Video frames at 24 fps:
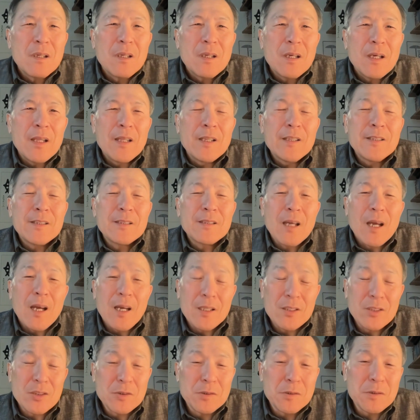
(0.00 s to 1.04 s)
at least high
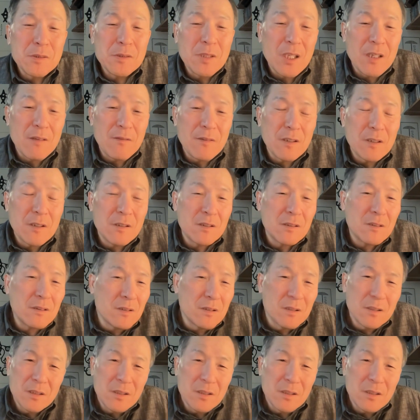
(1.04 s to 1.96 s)
school level,